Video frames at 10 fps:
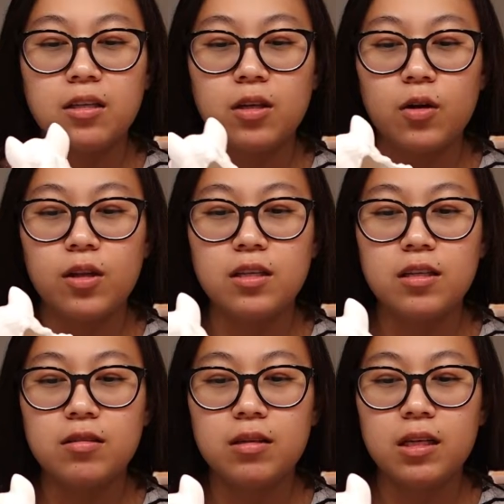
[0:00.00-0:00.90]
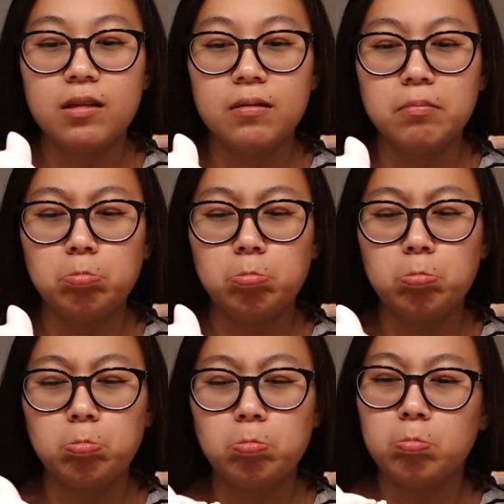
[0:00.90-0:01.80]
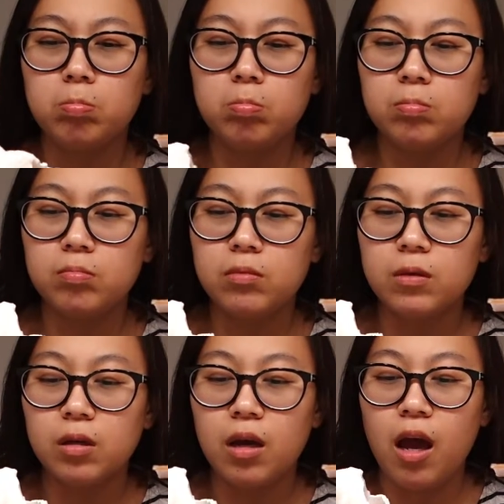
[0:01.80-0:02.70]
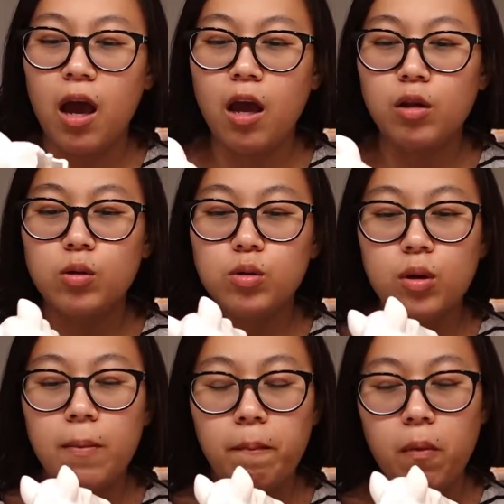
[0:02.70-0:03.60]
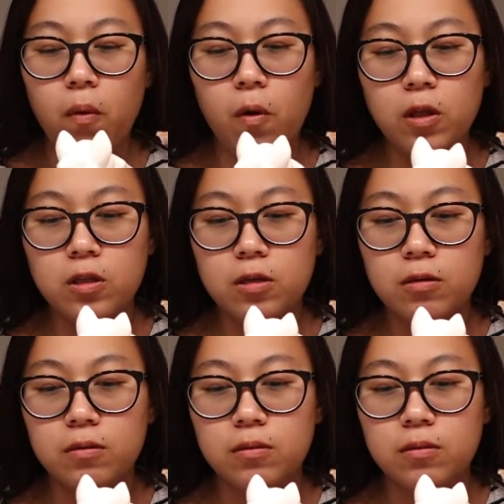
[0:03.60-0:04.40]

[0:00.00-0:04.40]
So this is it. Ito is kapot.